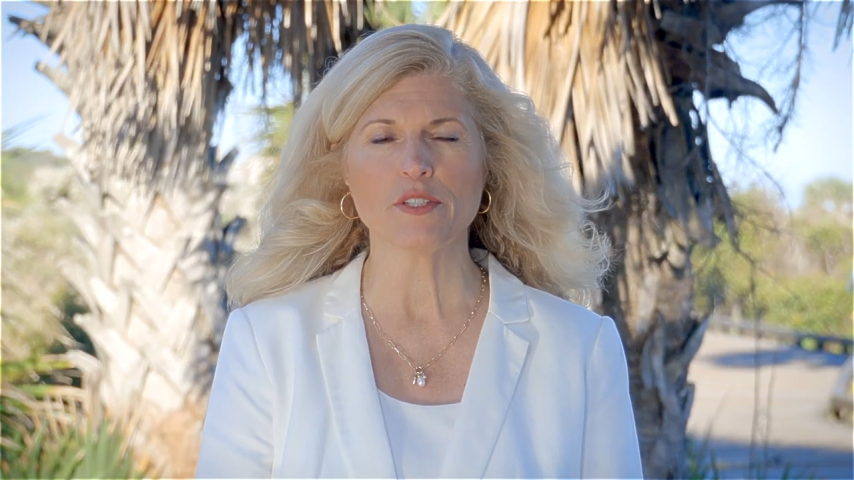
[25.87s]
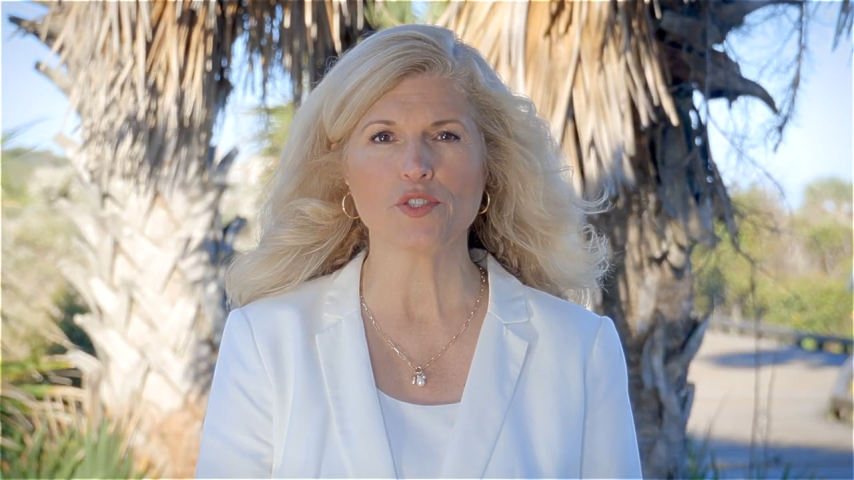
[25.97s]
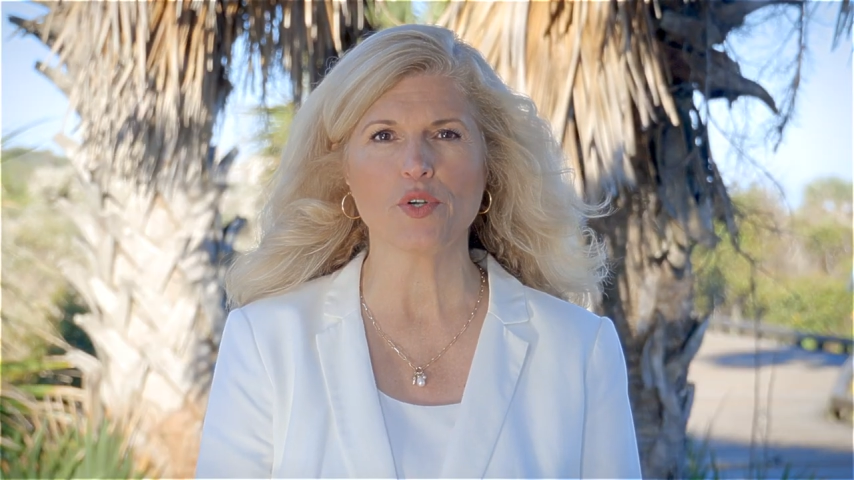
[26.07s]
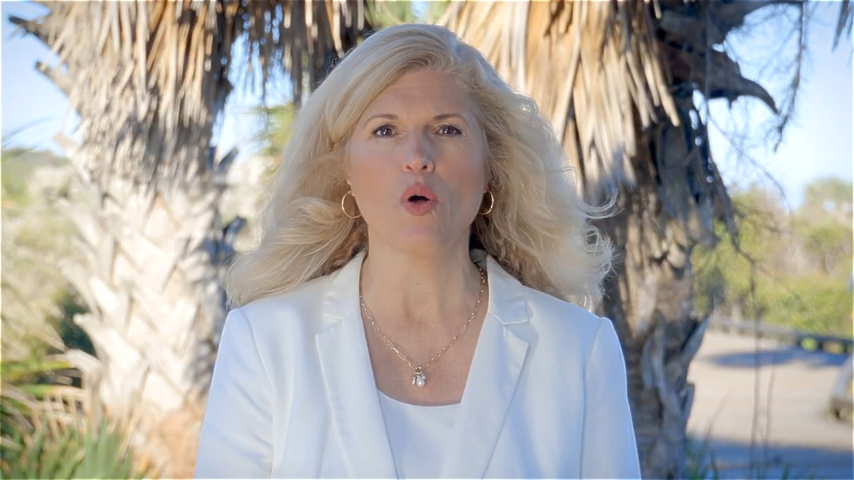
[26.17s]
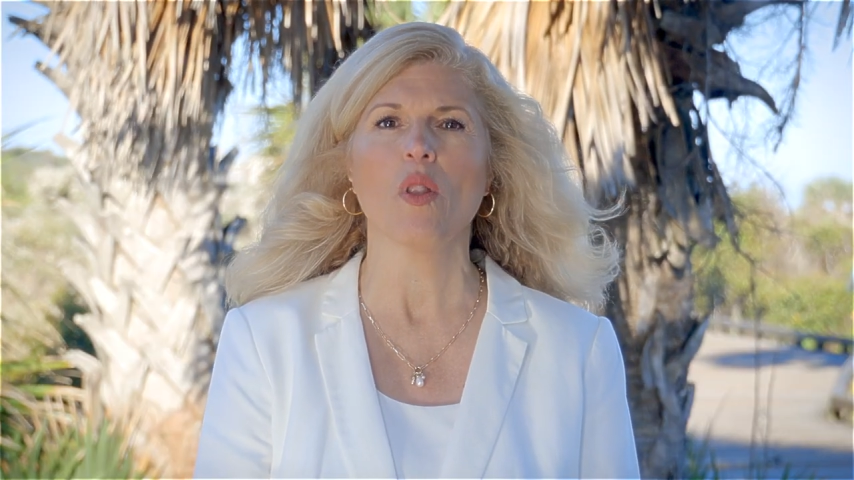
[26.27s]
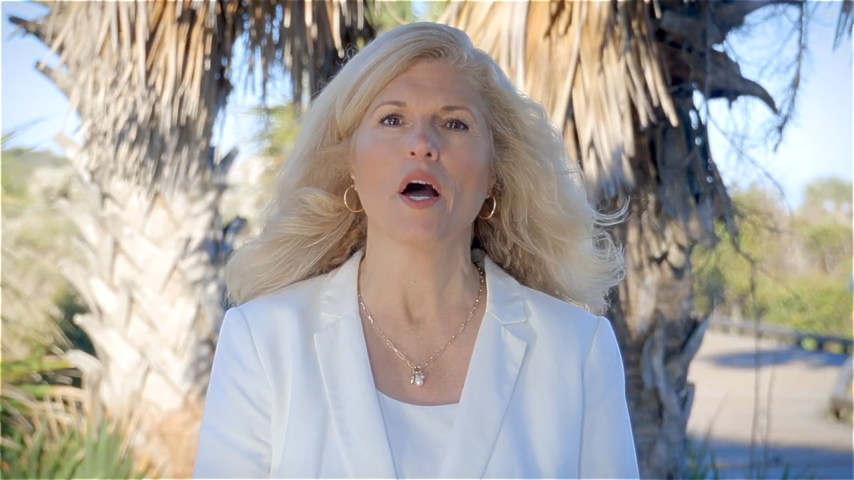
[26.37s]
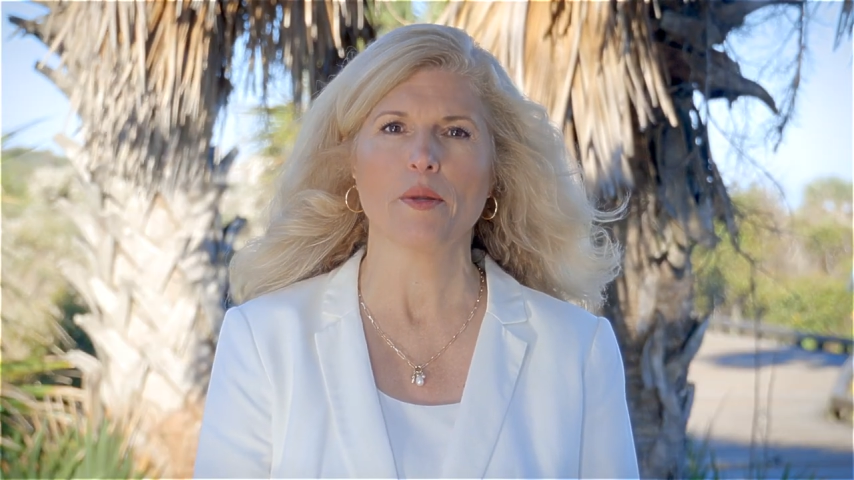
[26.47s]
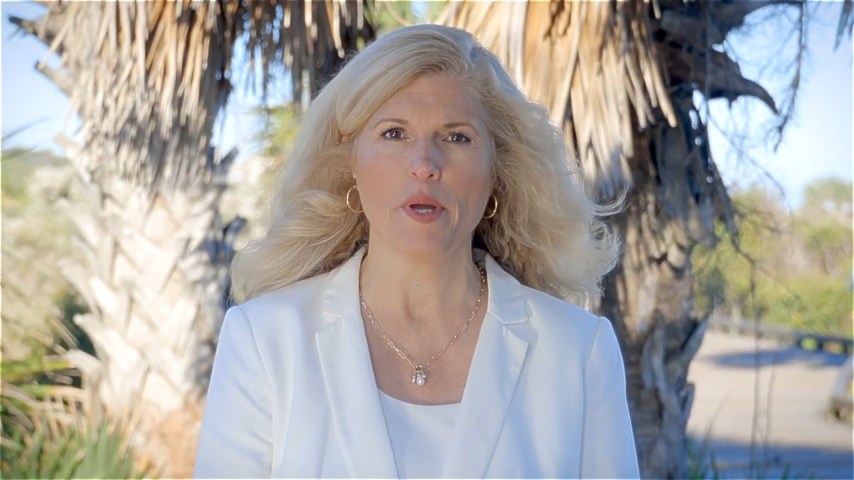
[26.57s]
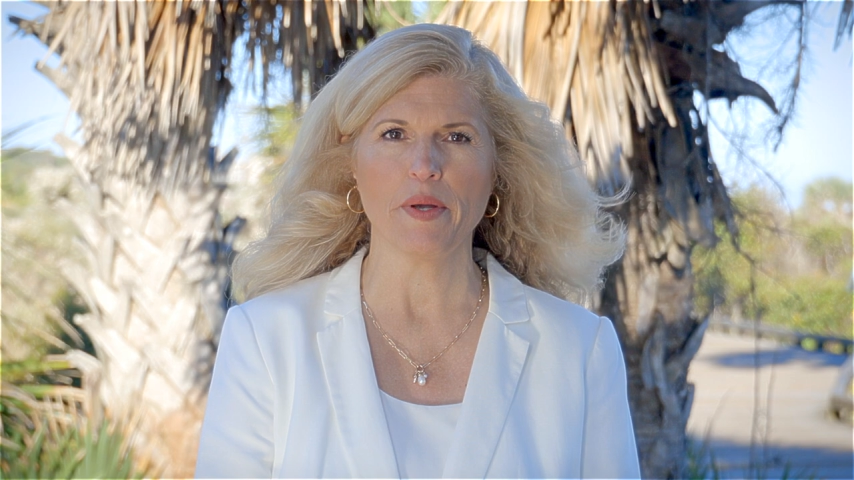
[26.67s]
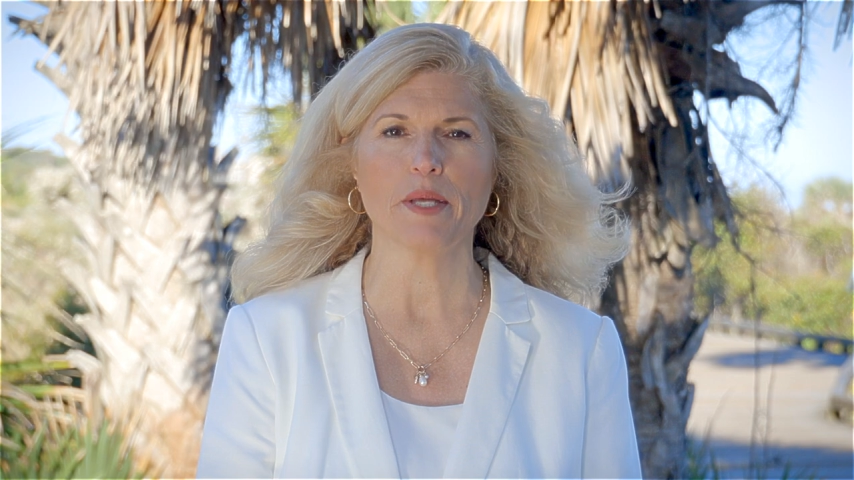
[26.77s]
control on
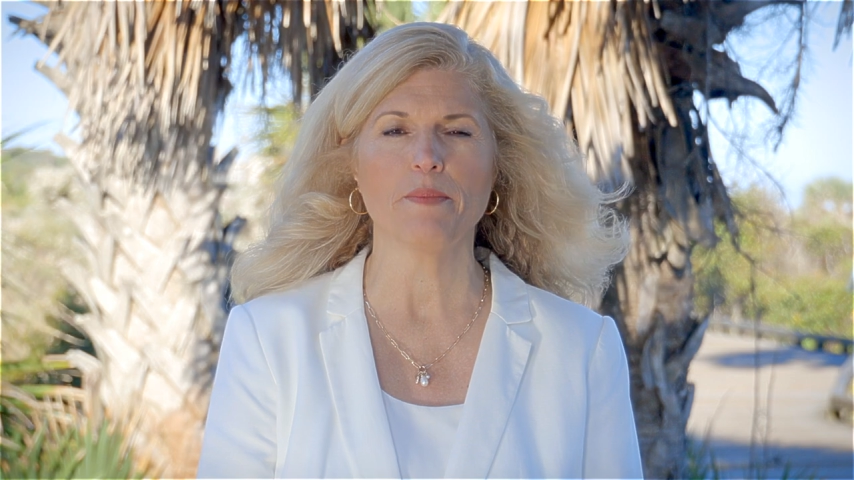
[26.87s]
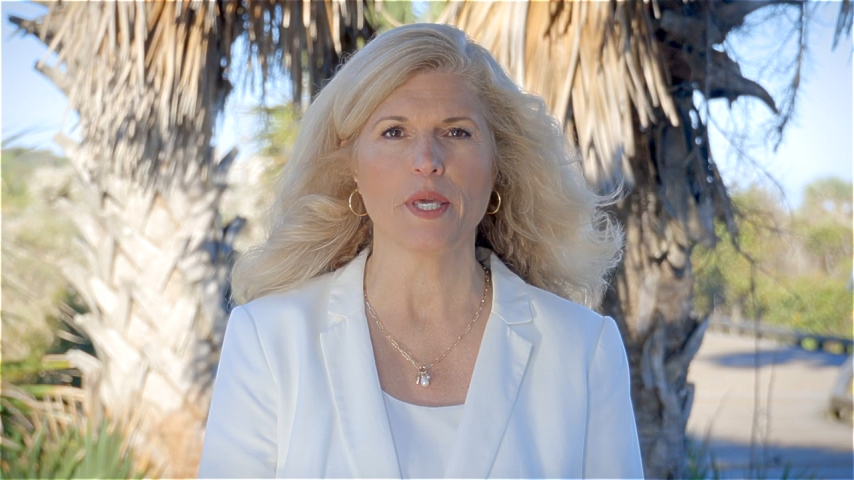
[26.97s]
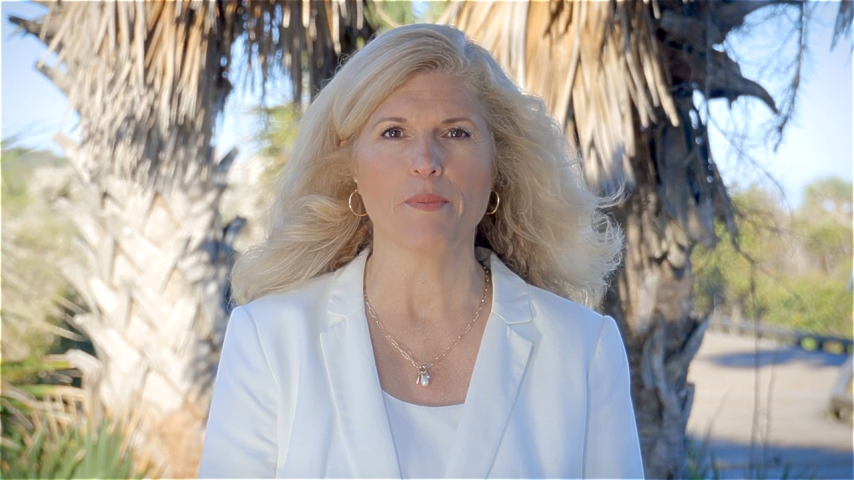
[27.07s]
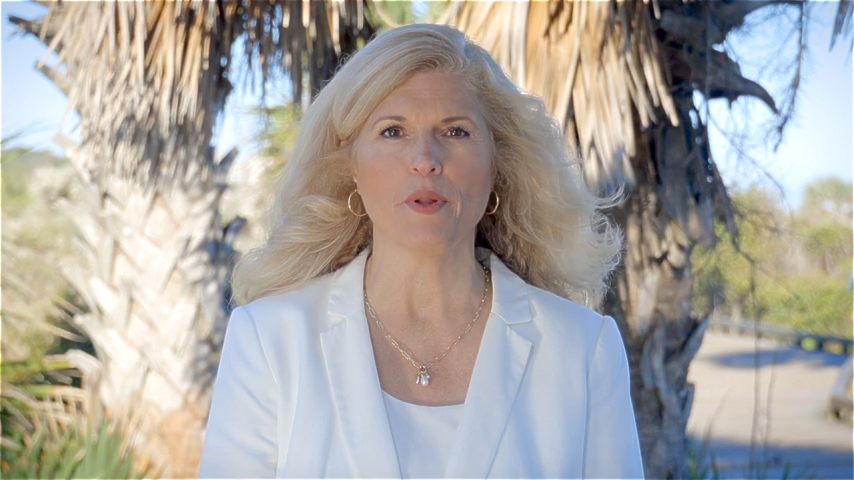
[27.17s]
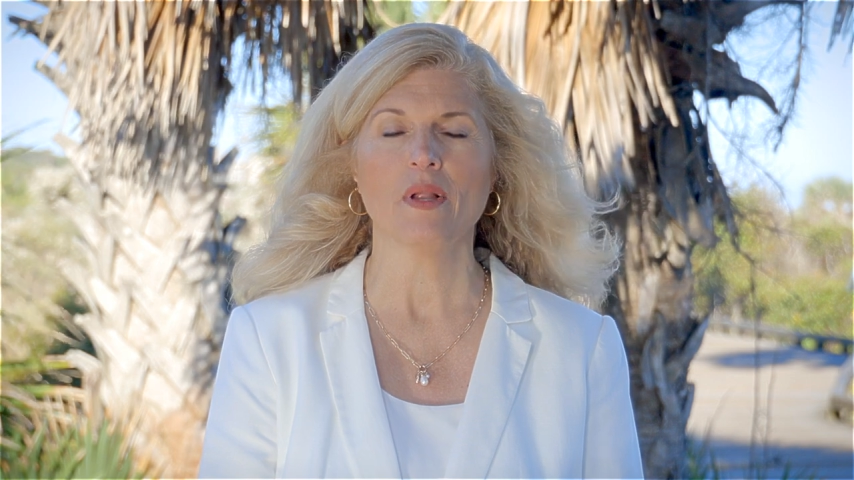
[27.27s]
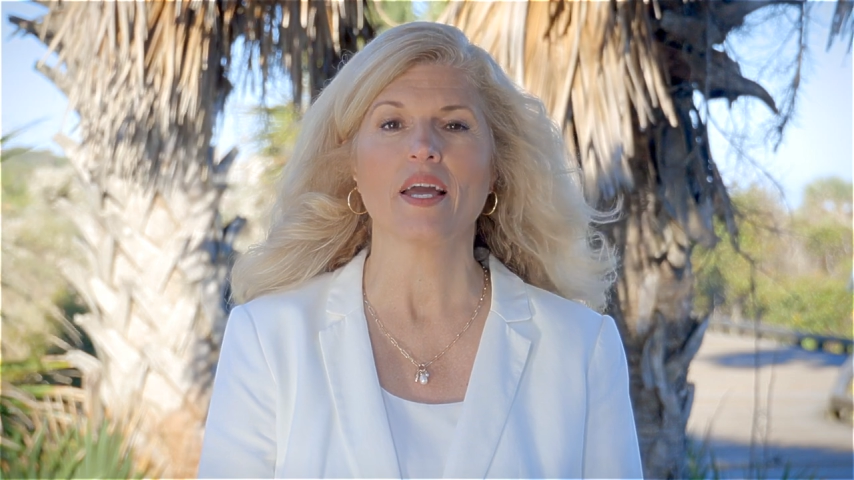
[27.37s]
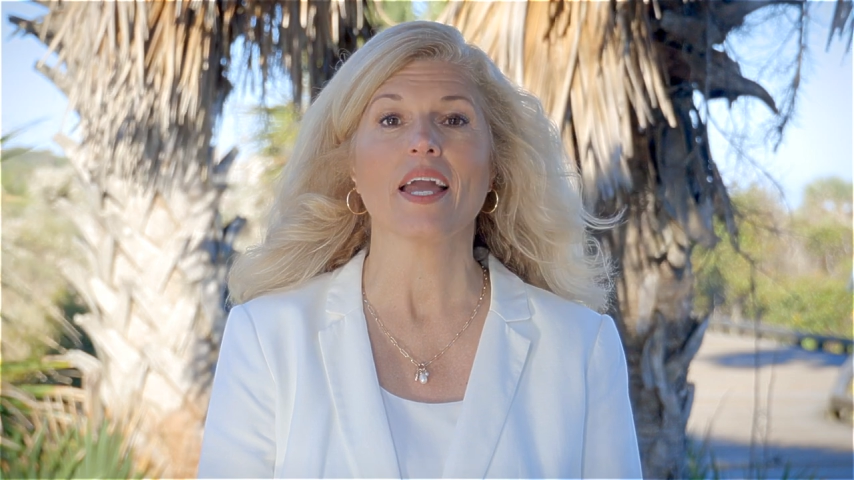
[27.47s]
American people.